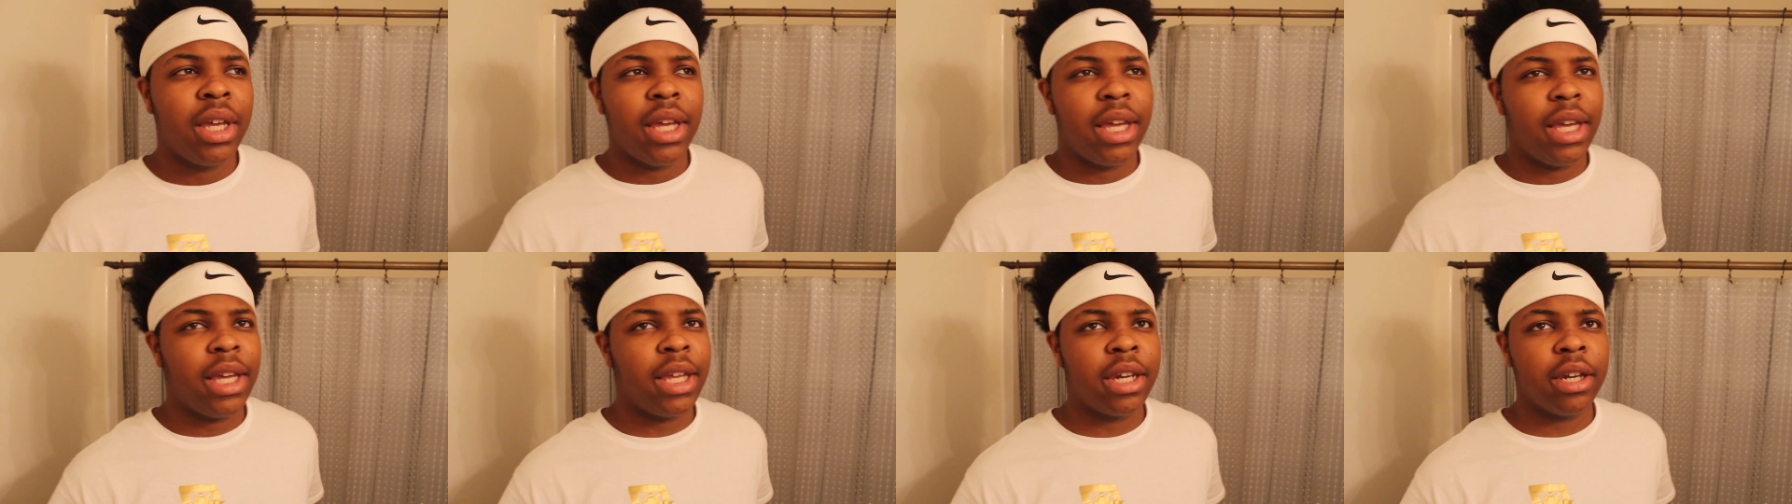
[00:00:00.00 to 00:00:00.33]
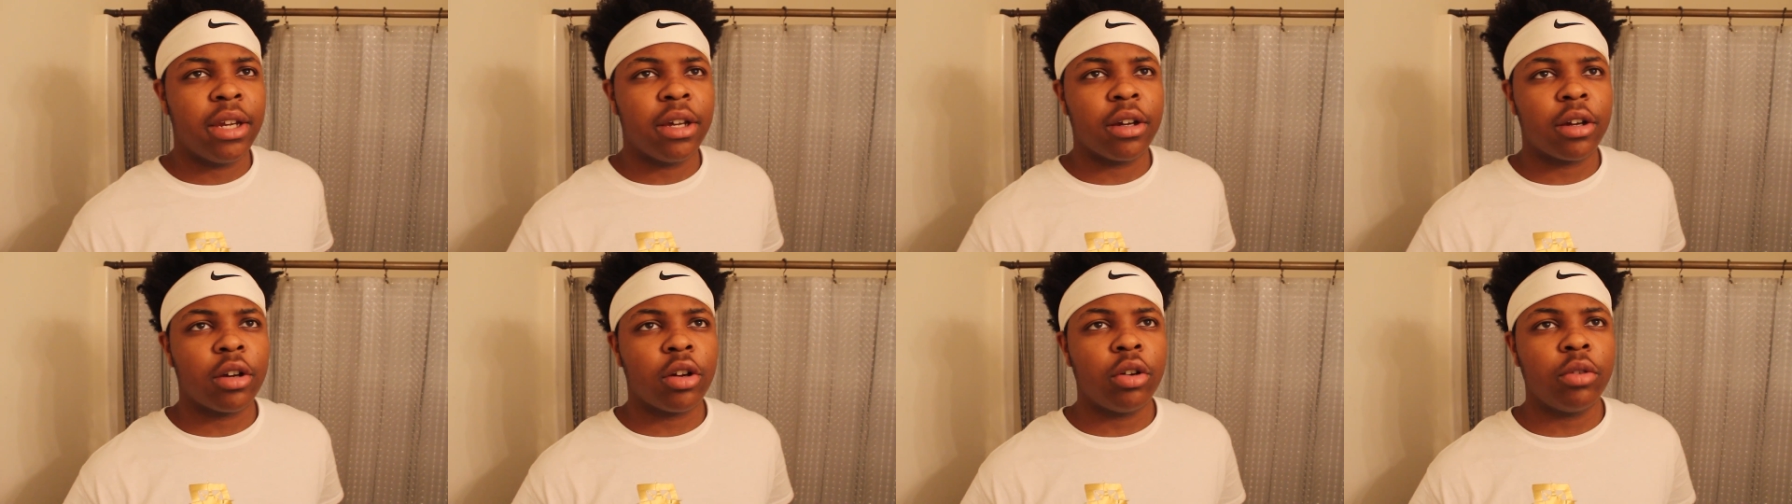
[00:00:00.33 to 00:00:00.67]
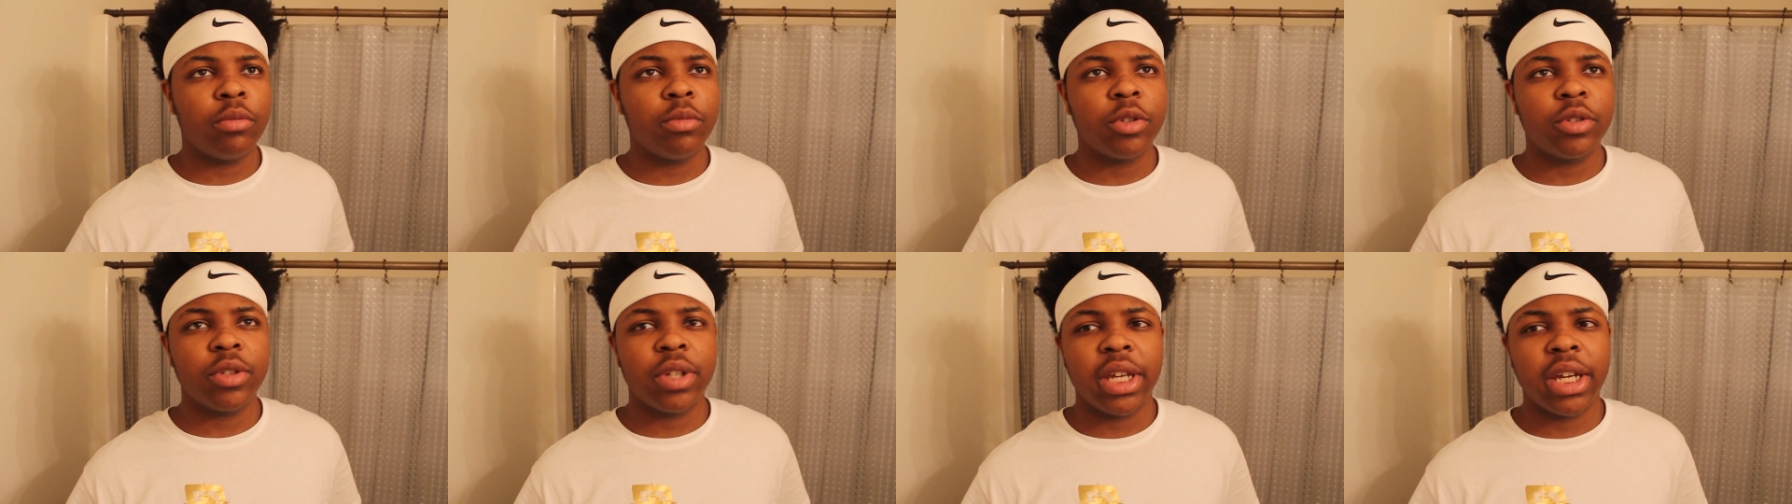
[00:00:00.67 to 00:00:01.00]
in the
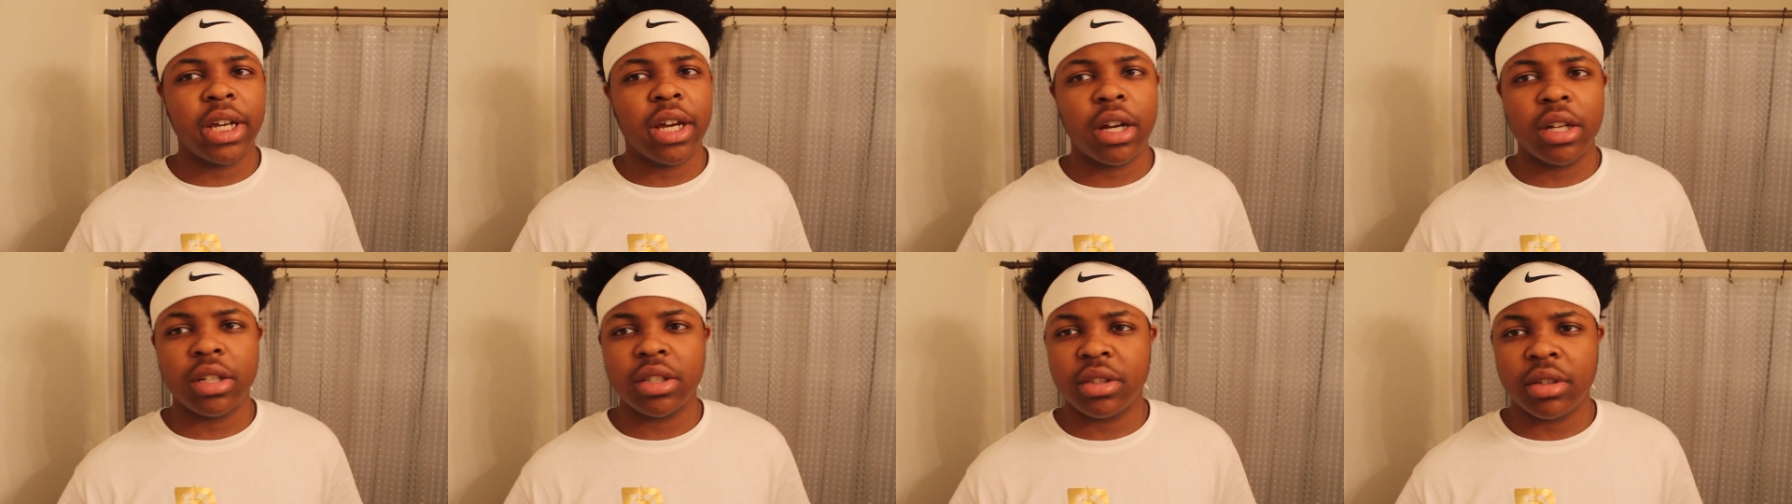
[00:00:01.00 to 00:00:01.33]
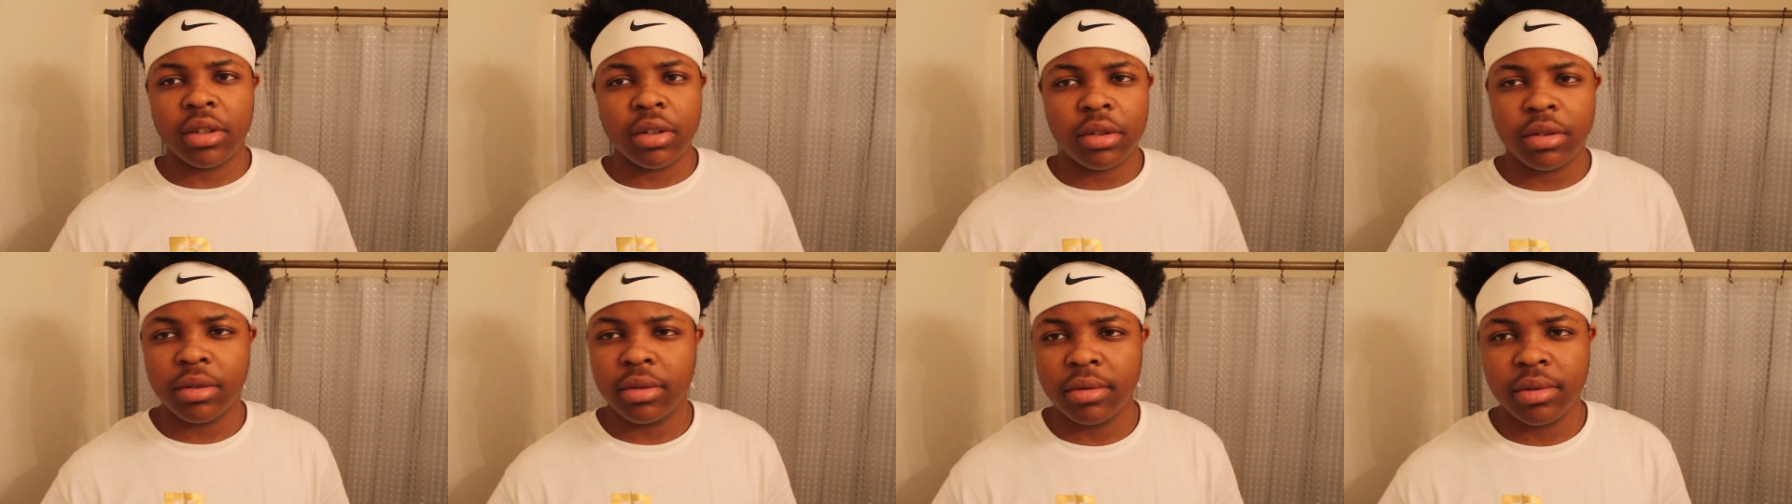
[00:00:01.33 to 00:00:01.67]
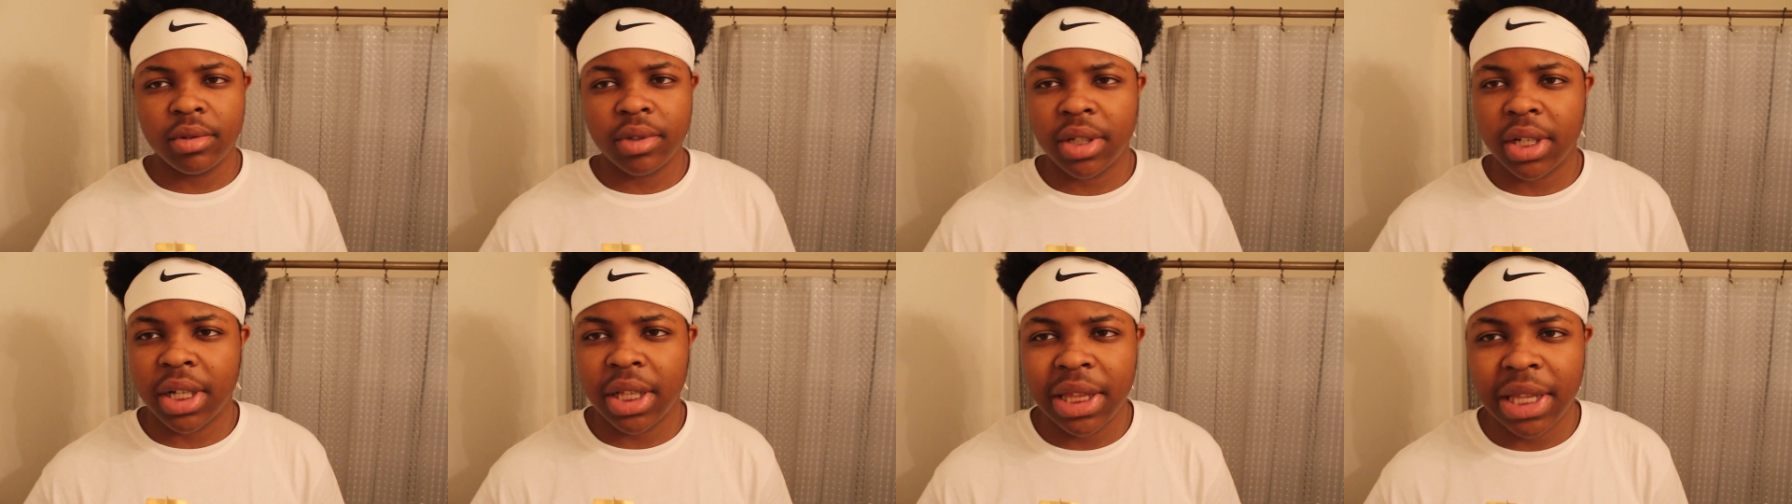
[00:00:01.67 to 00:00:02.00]
Comme des
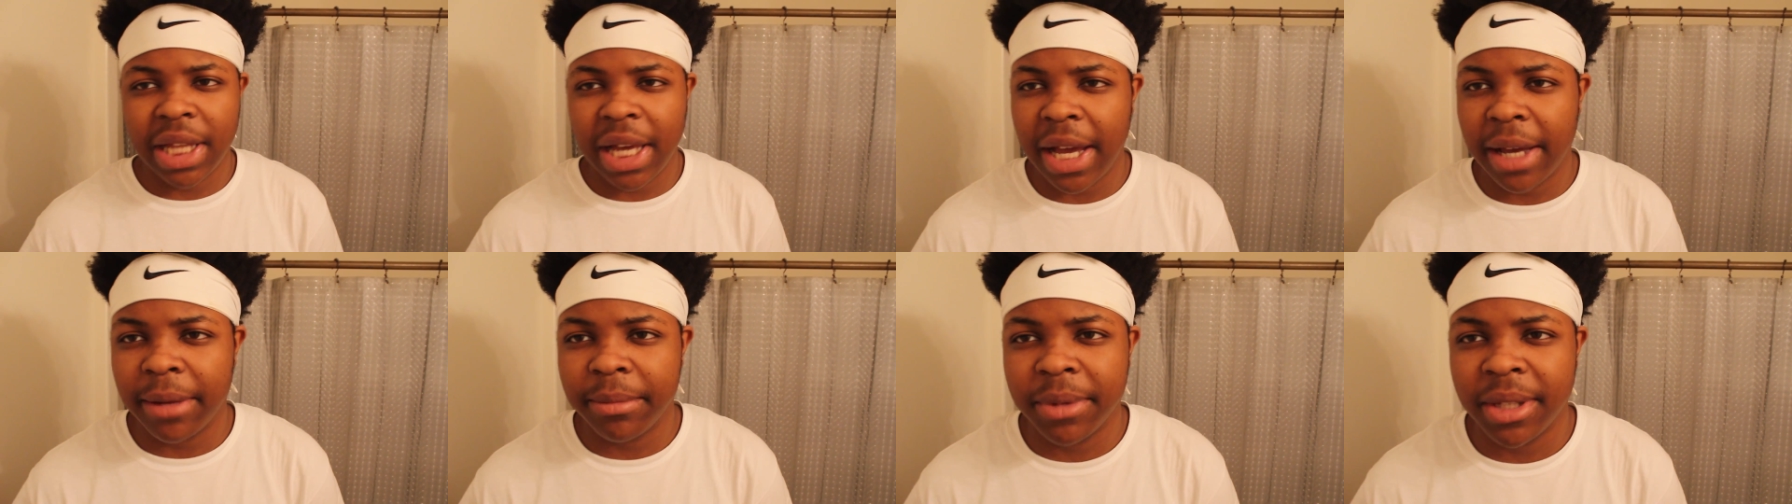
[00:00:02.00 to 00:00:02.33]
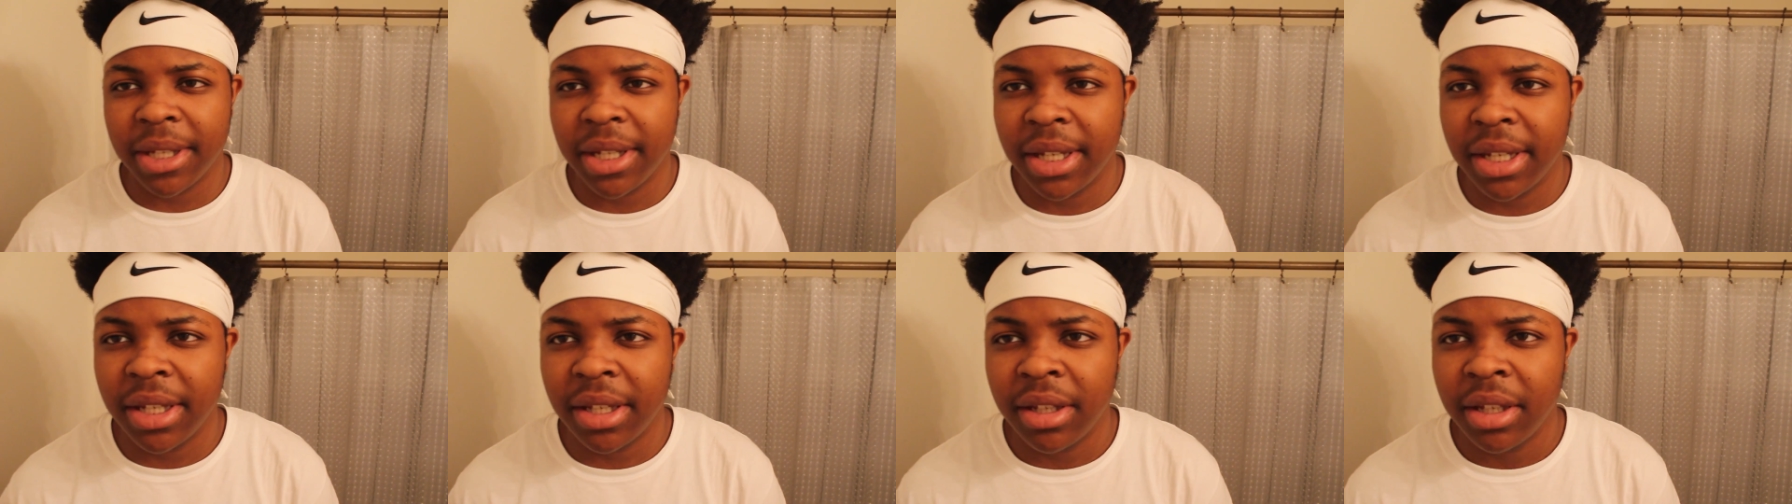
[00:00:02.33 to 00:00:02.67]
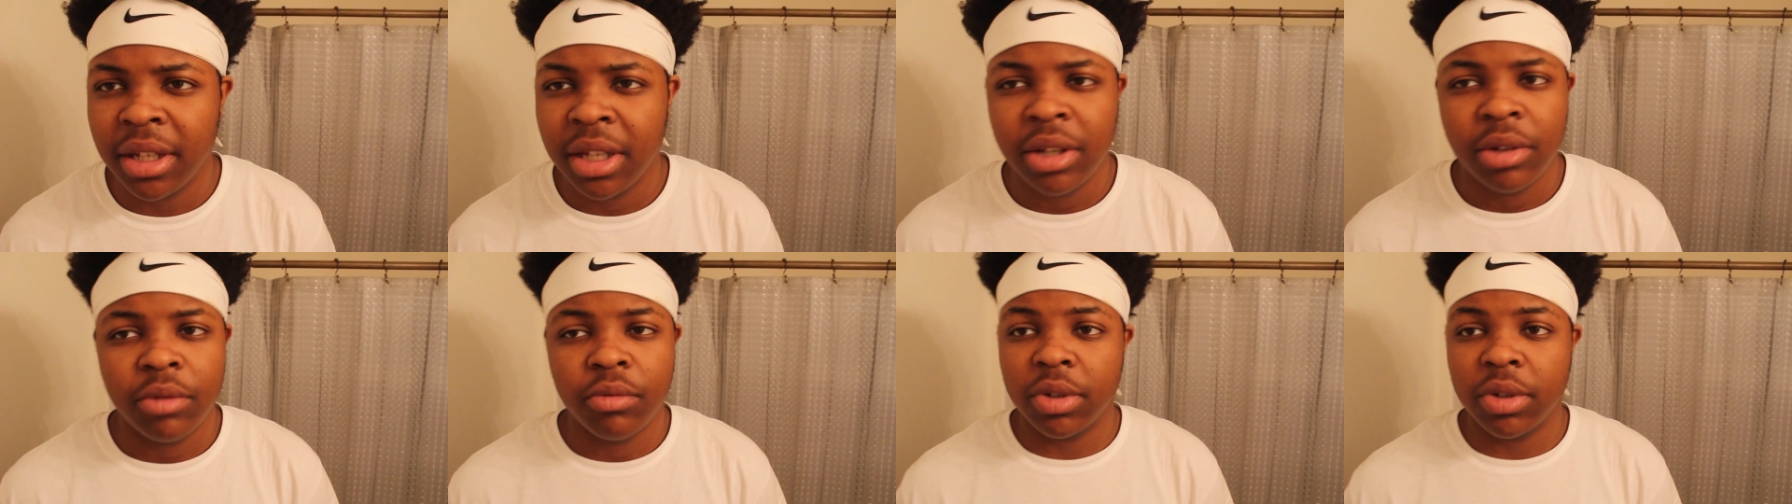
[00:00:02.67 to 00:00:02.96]
Garçons collab thing,